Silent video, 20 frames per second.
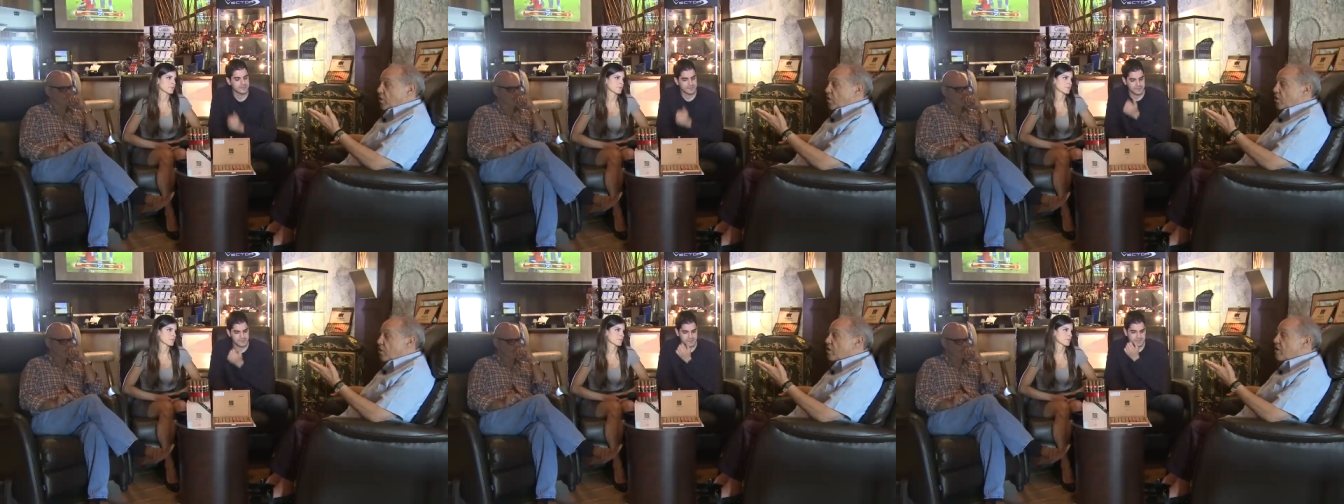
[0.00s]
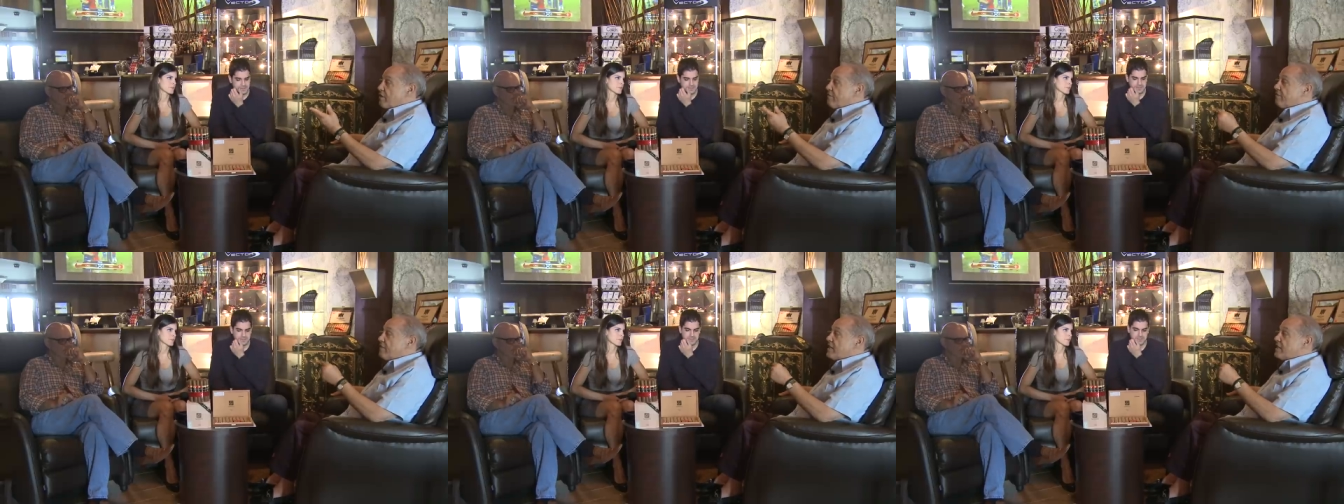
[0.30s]

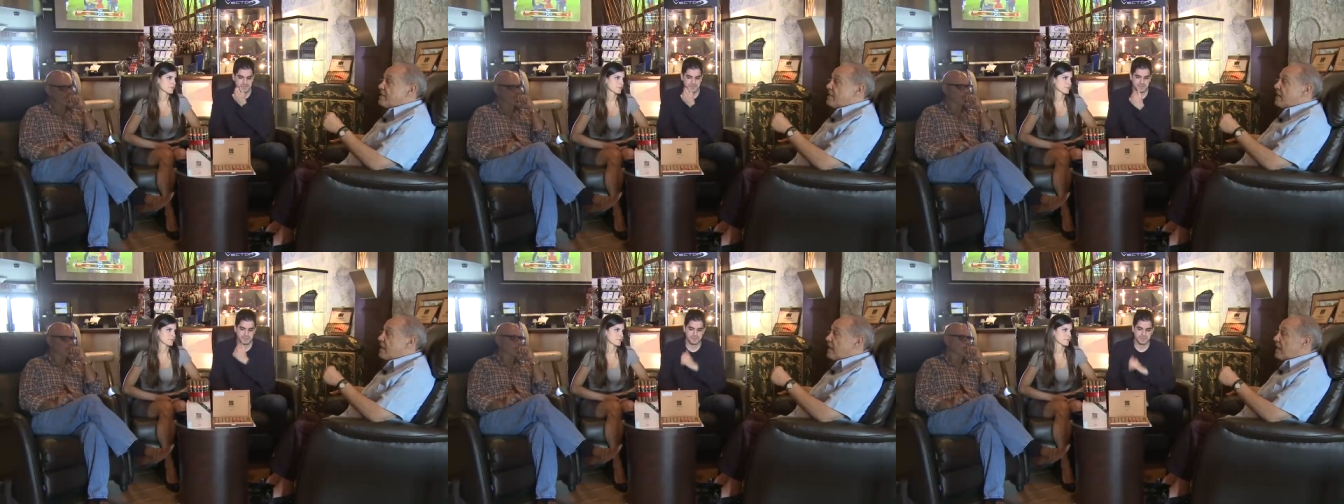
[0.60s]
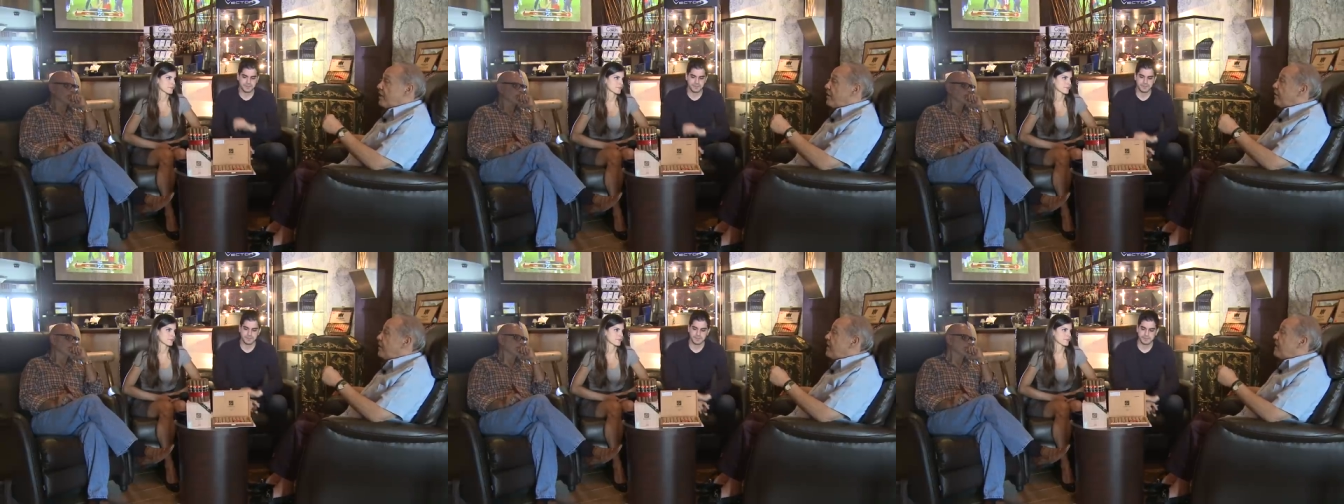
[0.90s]
Ernie
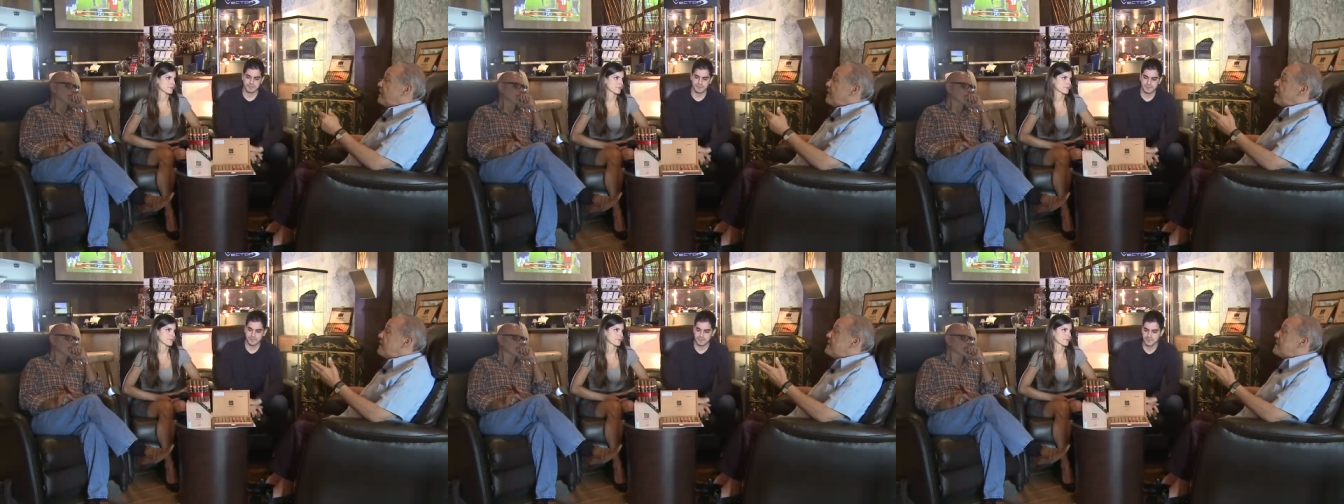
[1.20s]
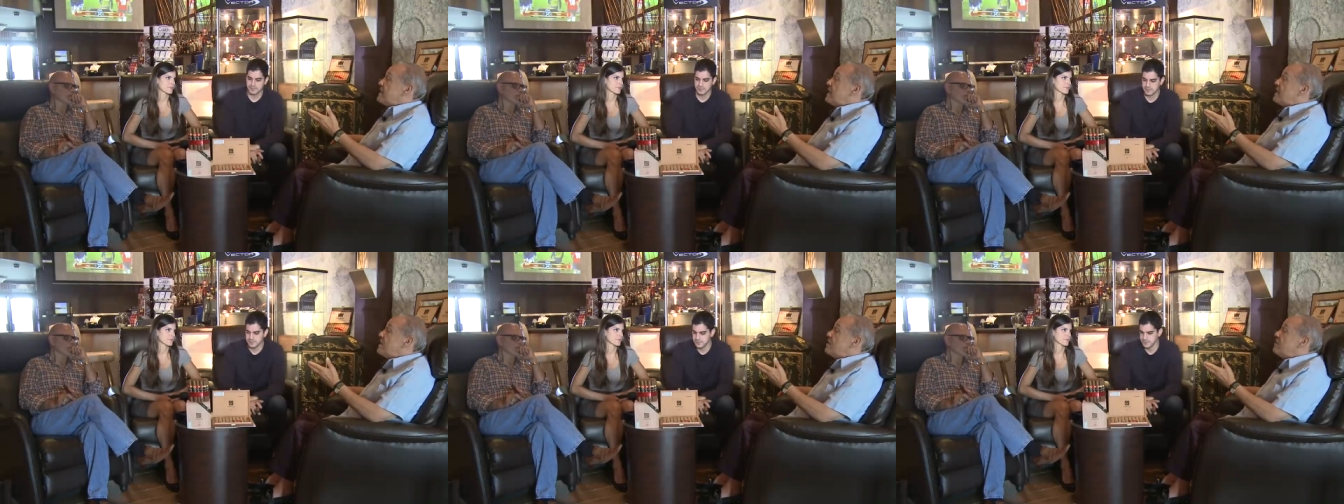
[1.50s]
retired at the
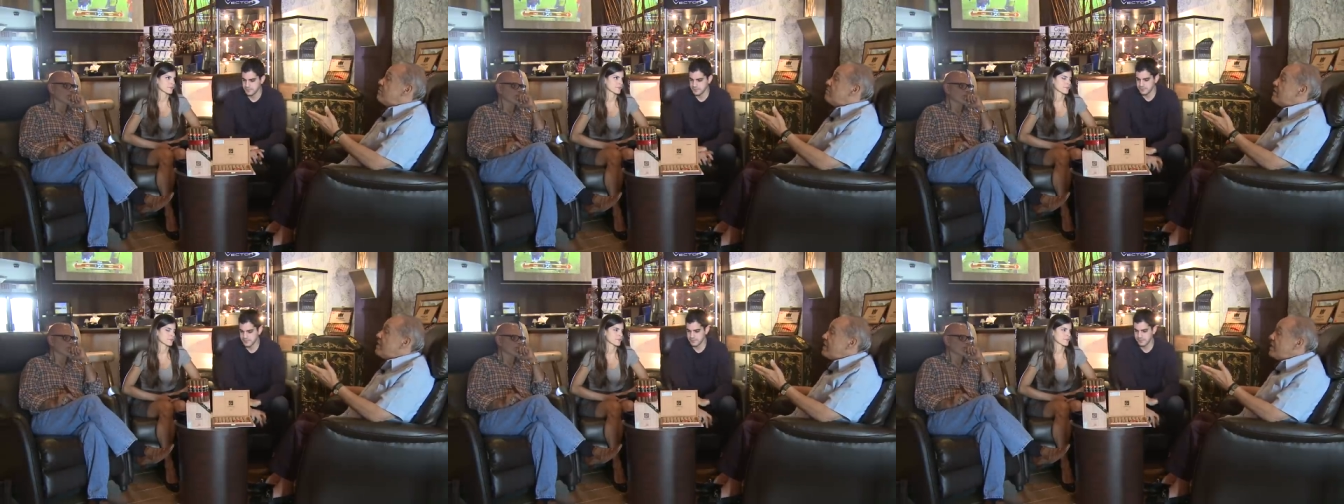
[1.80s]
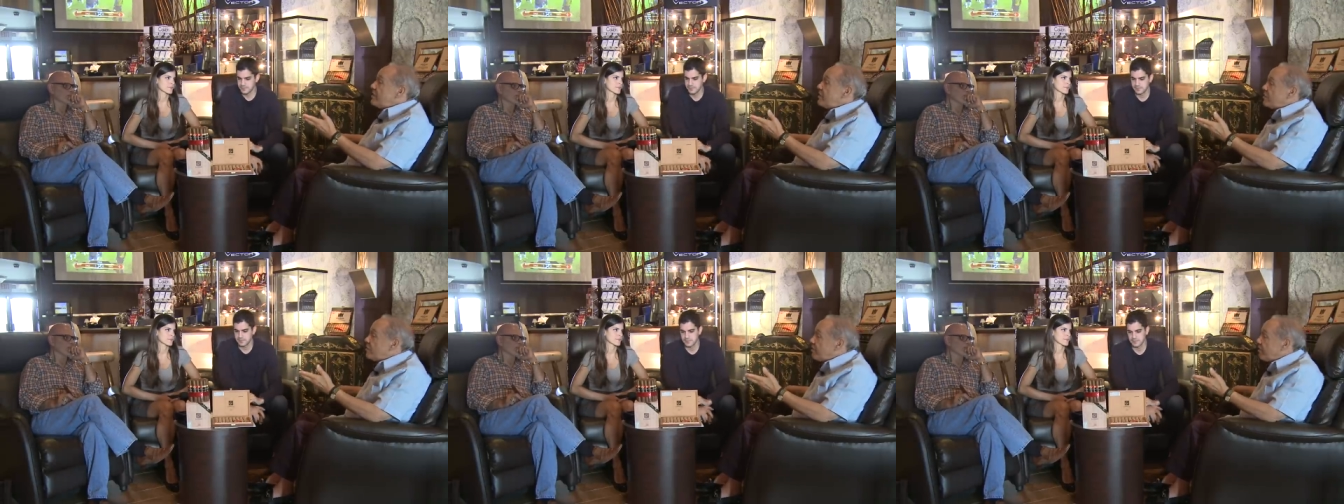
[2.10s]
tender
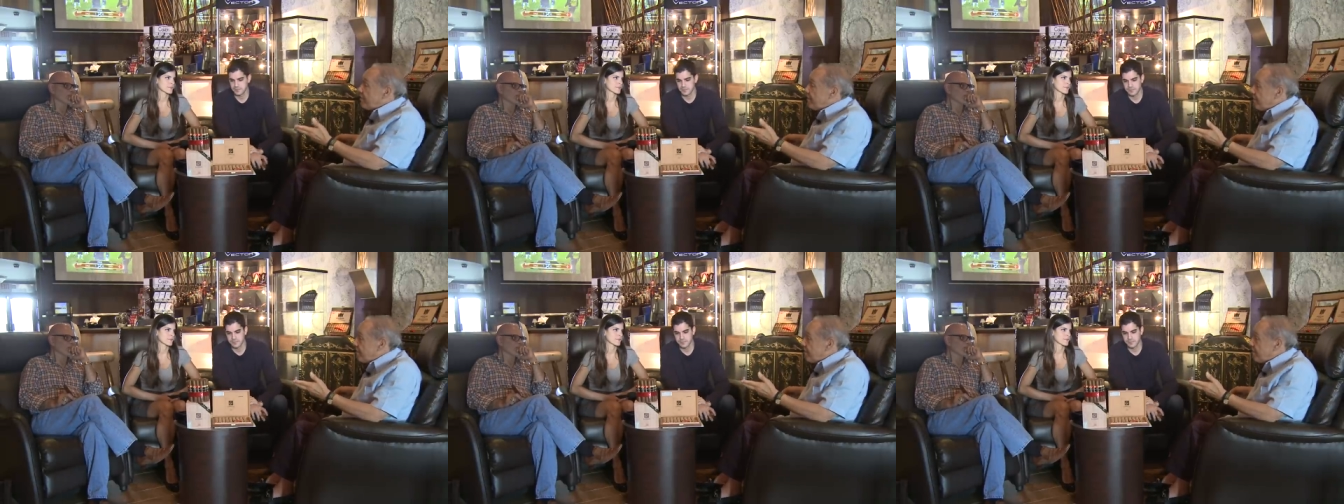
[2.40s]
age of